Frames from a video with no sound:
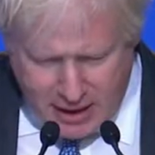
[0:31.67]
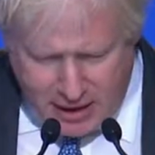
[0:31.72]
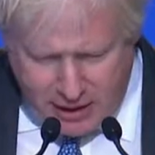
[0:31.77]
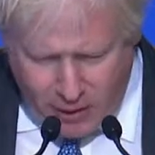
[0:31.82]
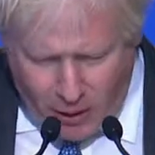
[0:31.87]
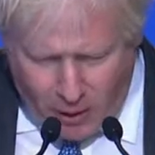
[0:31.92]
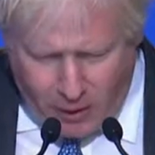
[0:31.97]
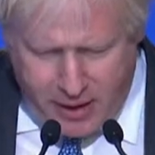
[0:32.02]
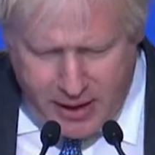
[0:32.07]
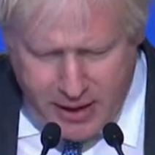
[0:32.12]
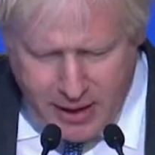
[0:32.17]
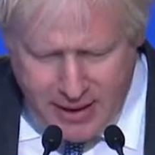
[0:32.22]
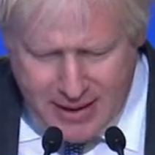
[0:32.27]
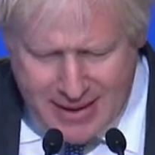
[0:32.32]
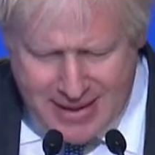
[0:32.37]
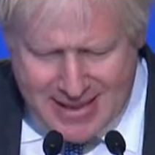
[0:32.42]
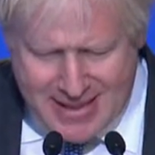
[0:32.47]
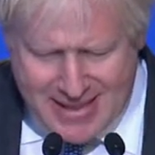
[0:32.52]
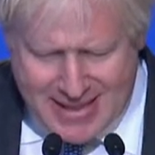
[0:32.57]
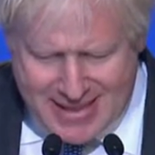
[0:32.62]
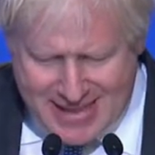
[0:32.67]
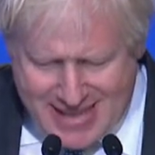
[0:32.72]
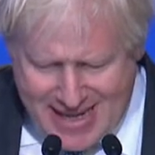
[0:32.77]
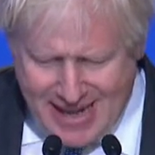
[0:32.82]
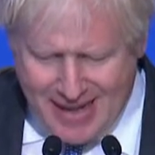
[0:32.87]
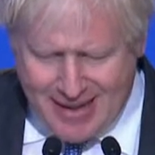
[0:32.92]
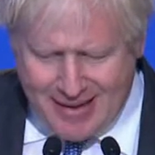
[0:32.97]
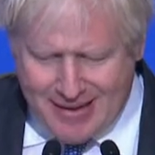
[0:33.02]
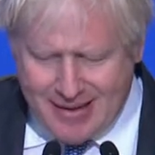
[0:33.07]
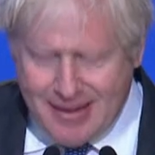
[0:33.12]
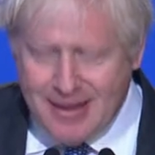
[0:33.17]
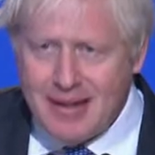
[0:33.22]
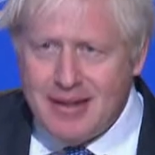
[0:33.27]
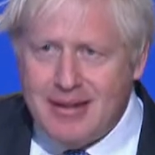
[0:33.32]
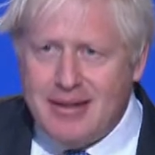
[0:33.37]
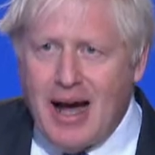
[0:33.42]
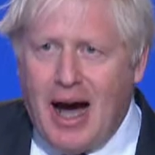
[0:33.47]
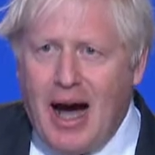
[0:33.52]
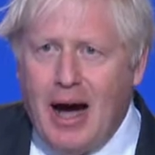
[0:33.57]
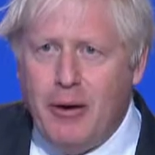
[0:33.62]
clock ticks
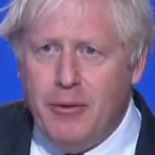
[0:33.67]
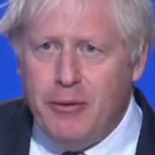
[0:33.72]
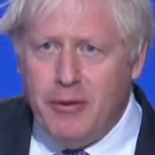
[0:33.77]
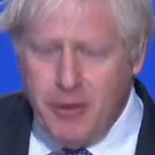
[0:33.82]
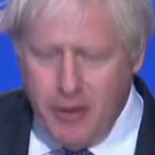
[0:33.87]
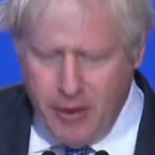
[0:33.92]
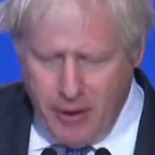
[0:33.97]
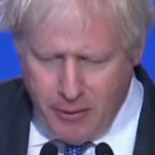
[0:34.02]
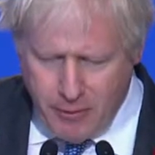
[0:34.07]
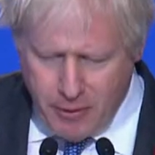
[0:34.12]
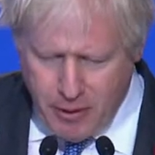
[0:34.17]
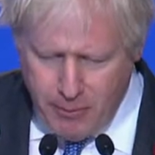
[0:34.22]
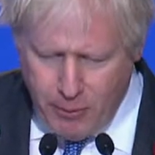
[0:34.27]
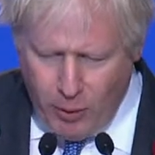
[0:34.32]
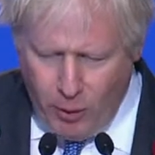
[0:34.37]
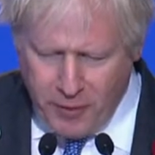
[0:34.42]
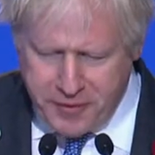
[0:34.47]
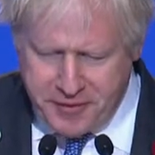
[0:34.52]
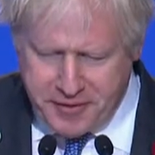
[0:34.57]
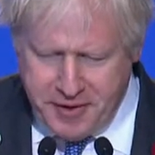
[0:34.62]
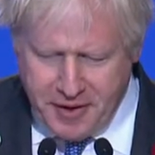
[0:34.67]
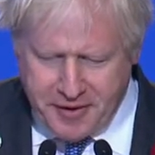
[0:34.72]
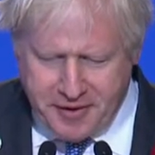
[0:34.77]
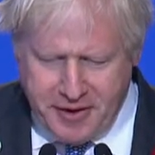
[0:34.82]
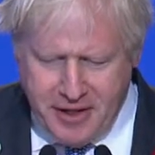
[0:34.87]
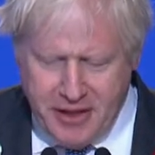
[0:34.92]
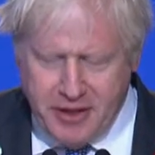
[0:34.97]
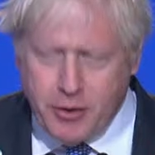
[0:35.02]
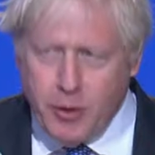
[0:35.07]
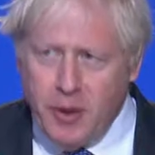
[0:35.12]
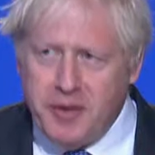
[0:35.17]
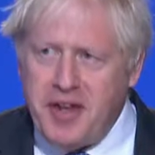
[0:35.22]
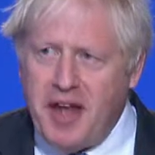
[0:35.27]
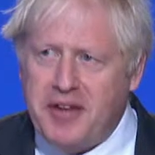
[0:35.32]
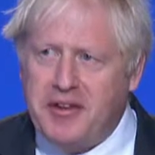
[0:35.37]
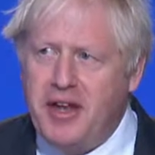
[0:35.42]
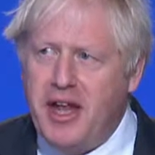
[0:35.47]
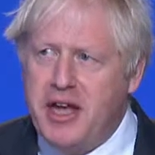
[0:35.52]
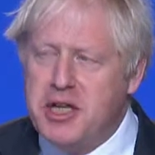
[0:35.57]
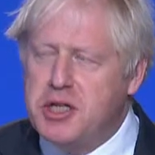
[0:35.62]
down remorselessly to a
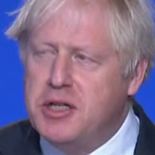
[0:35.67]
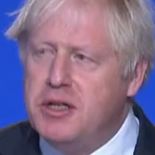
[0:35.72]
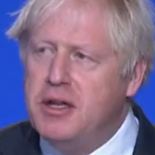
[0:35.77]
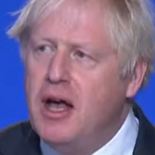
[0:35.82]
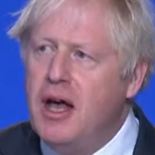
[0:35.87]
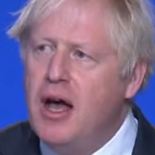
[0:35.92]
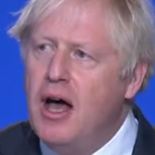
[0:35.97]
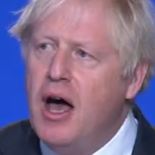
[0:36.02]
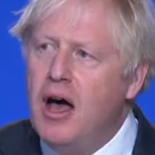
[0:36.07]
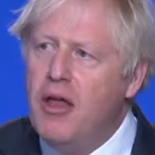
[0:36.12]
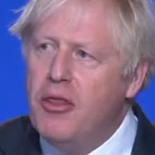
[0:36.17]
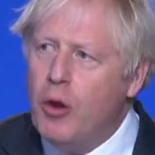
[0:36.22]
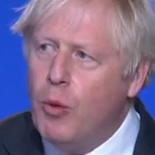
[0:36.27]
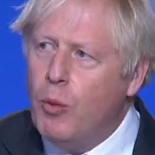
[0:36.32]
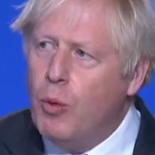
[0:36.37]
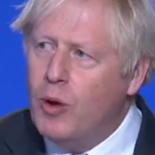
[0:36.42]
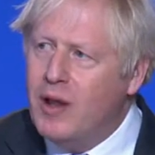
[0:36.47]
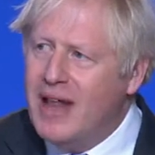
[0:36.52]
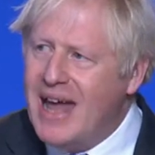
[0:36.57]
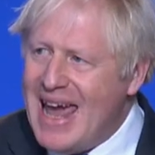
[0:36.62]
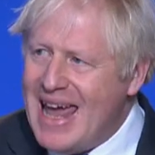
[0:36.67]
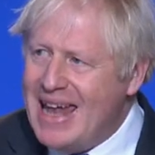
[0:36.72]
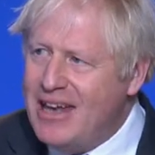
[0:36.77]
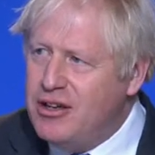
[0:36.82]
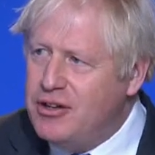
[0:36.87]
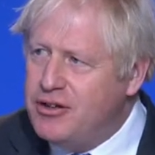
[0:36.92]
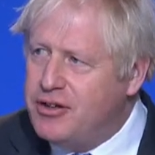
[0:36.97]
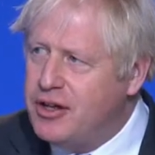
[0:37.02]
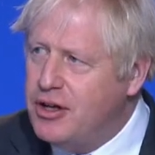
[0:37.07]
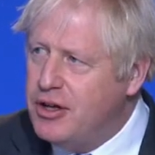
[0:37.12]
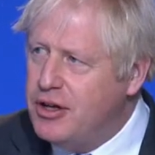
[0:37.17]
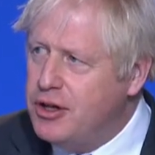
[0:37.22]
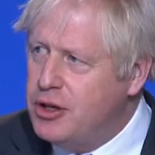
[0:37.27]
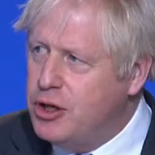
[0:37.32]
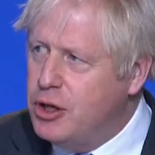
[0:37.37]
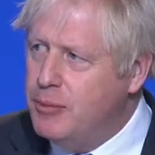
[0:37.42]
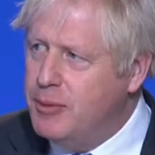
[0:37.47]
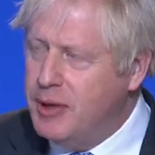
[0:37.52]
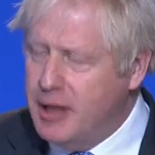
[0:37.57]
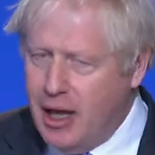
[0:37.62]
detonation that will end
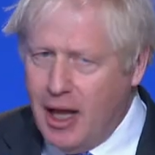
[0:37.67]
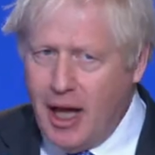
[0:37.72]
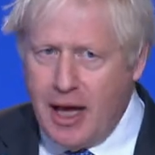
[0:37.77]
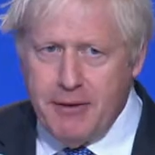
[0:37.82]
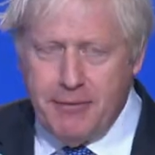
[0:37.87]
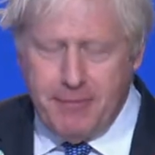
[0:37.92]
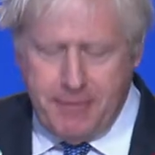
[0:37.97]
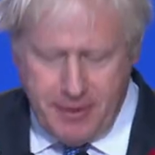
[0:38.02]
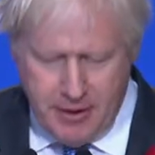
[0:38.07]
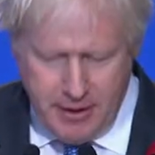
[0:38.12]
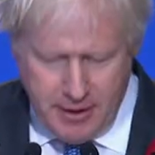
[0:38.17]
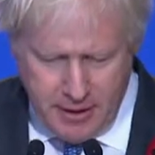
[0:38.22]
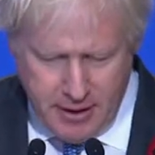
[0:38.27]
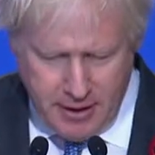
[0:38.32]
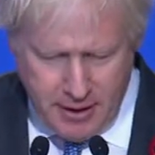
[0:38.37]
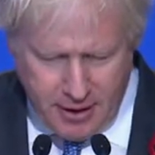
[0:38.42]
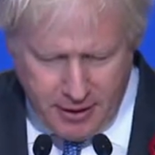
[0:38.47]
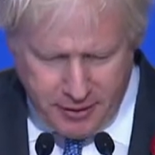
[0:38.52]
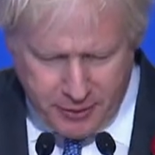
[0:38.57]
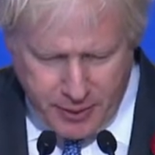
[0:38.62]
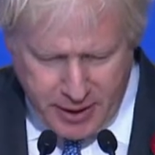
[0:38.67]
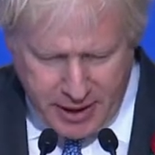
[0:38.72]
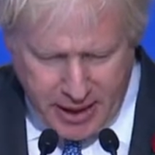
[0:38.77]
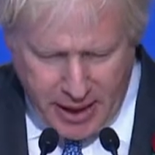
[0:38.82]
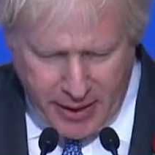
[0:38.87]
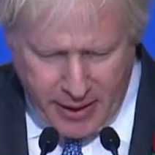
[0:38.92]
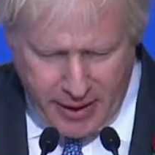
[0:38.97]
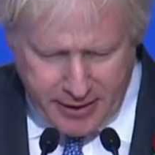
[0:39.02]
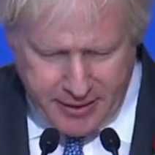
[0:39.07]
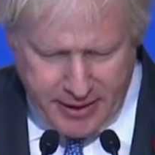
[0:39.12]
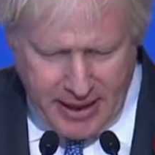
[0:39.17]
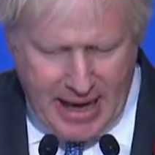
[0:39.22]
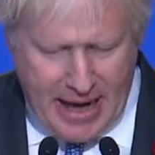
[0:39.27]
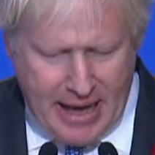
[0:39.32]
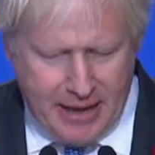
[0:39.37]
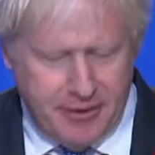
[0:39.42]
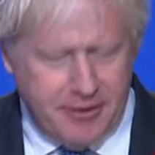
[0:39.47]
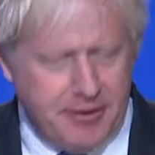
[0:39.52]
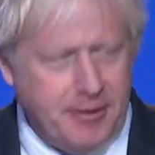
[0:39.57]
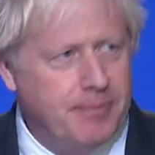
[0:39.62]
human life as we know it.
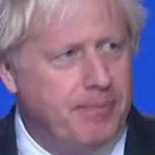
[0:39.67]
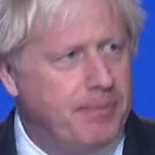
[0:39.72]
And